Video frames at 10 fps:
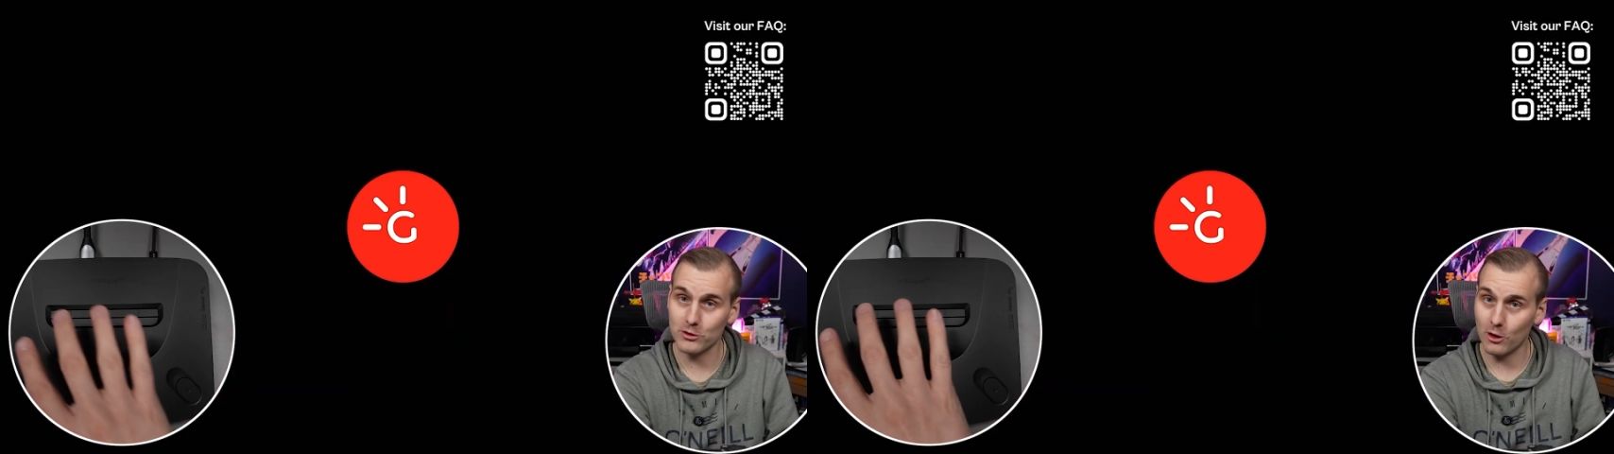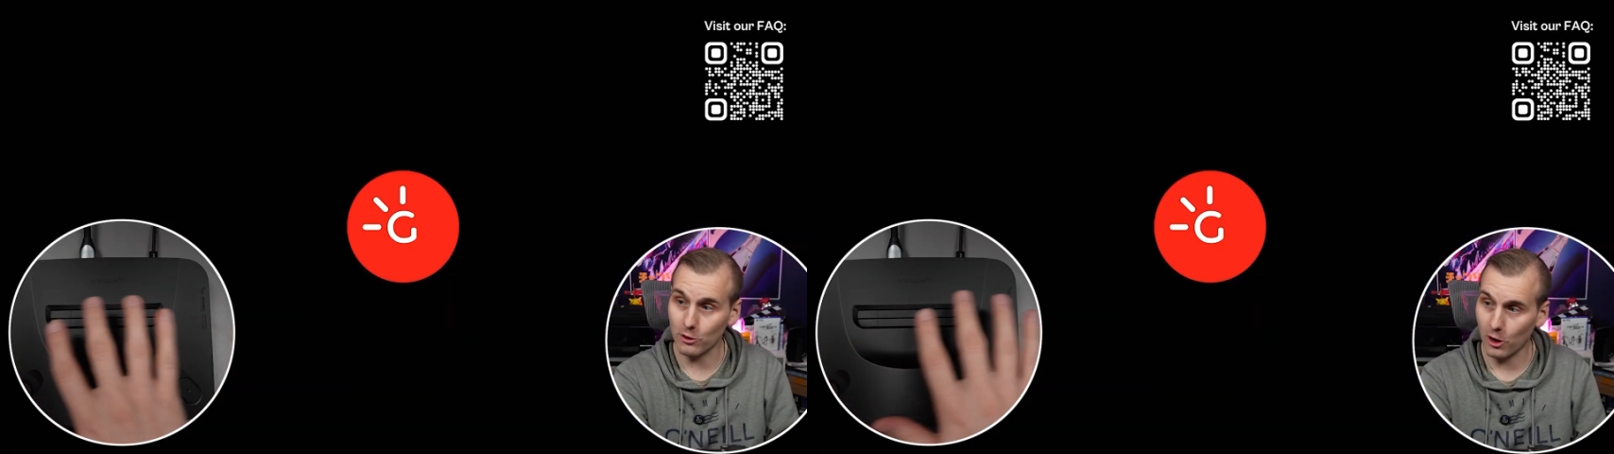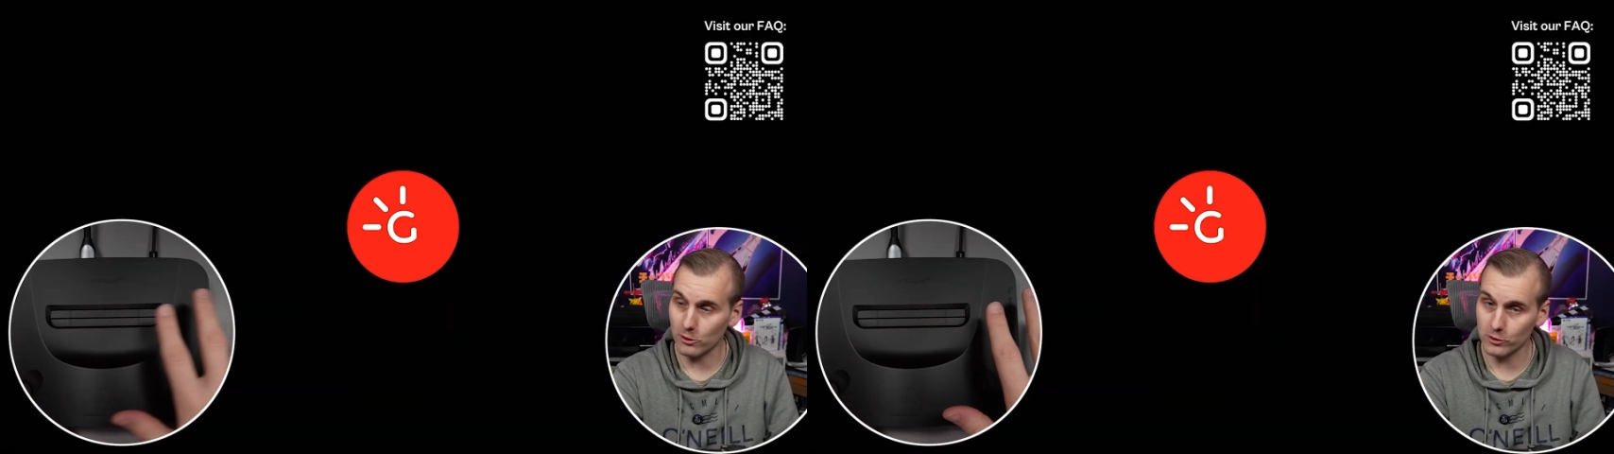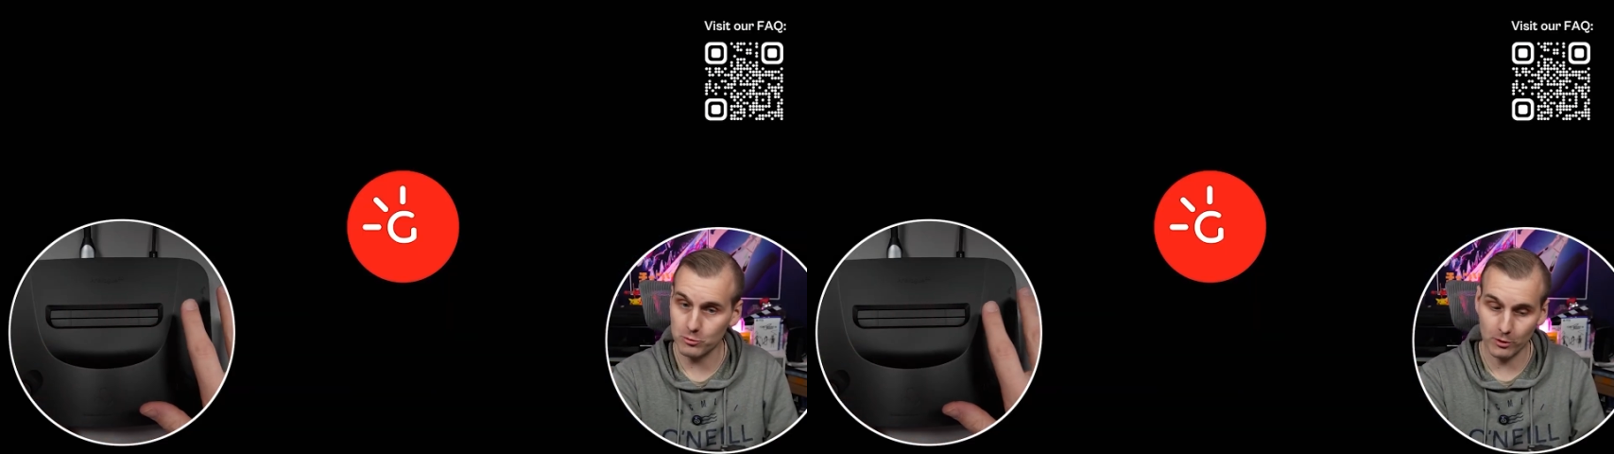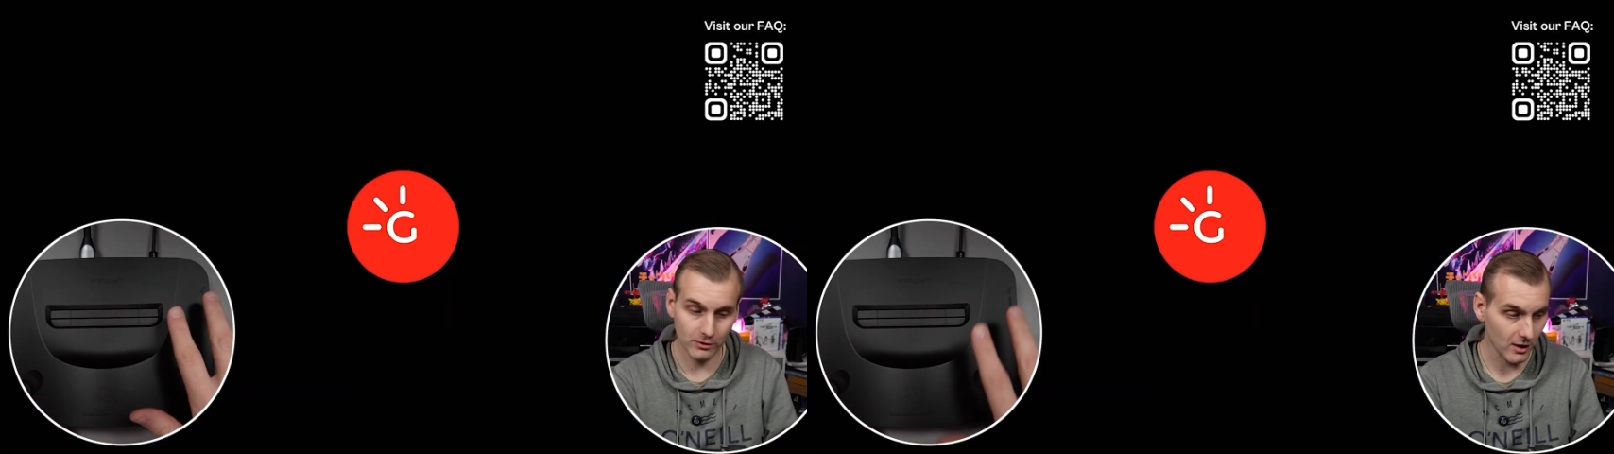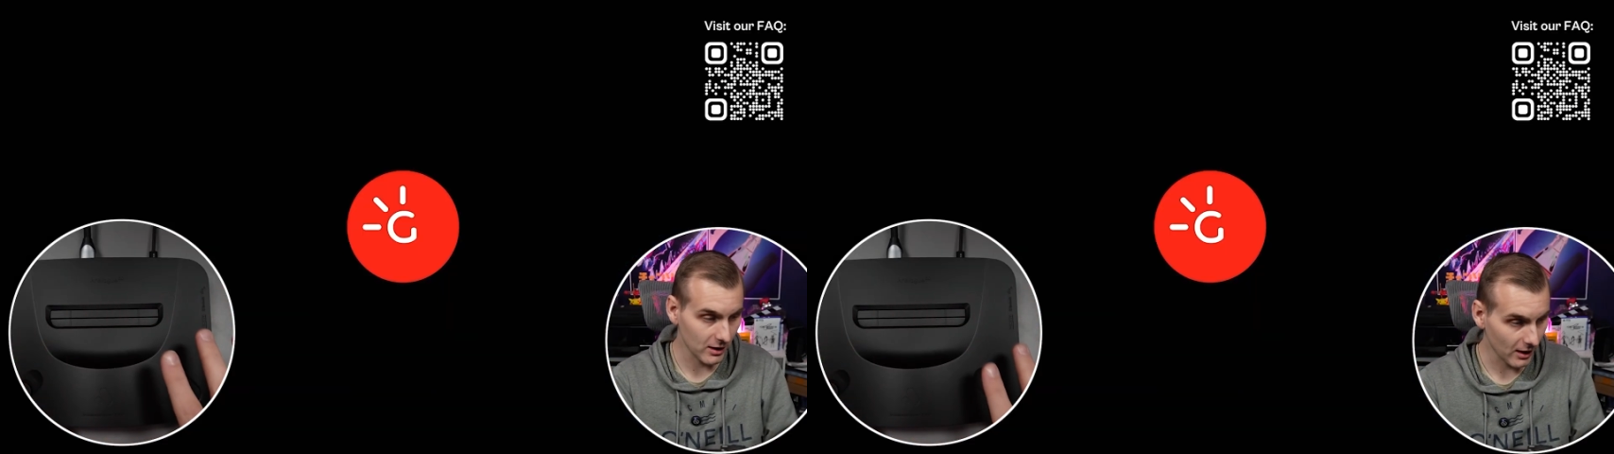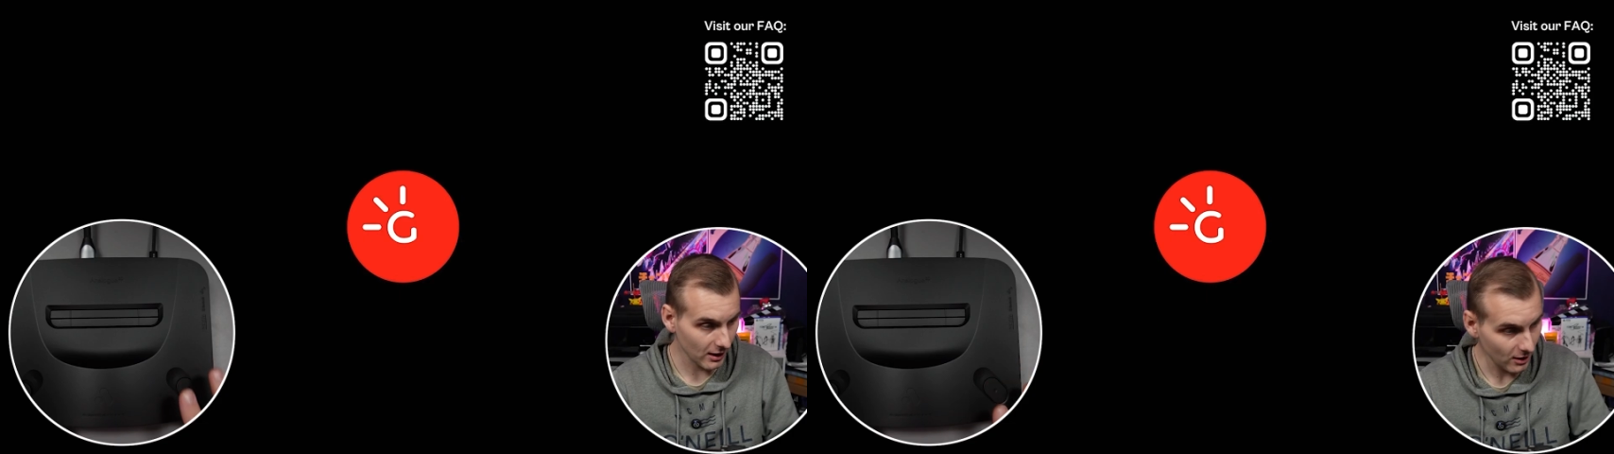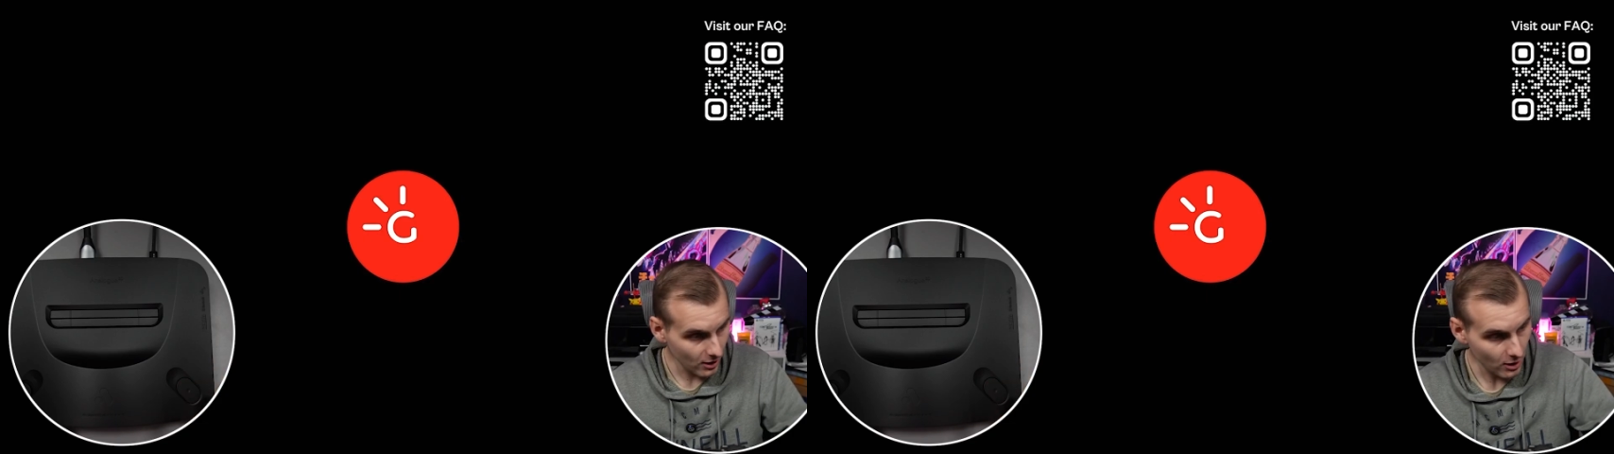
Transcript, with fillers: There's no cartridge put in there yet.